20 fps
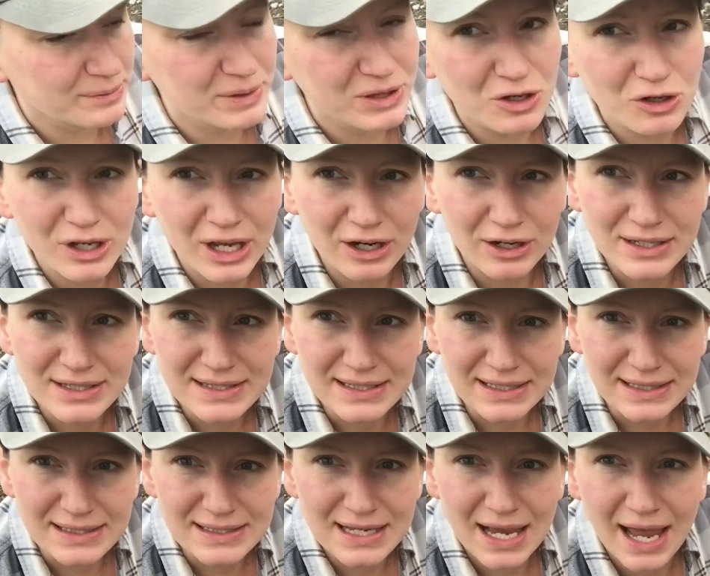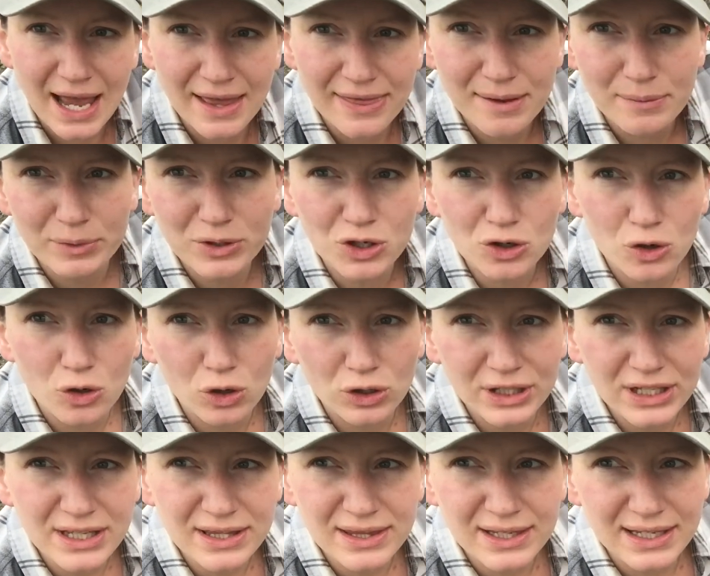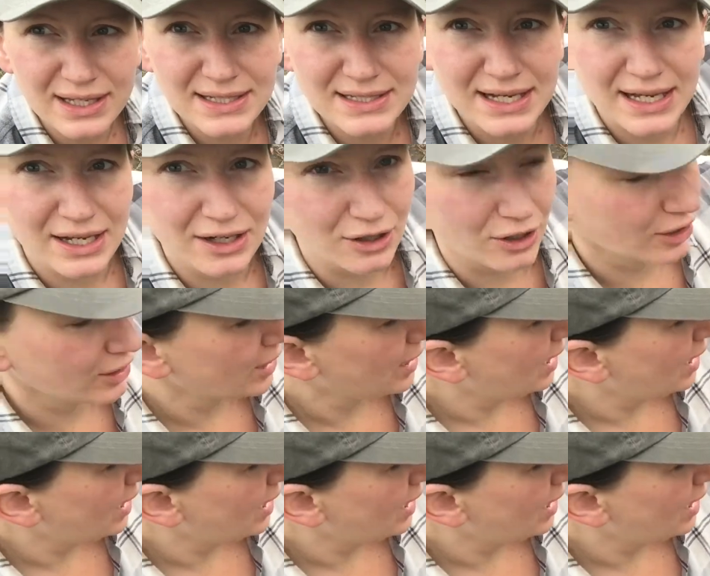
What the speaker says: with your carrot seeds. And then when you're holding the container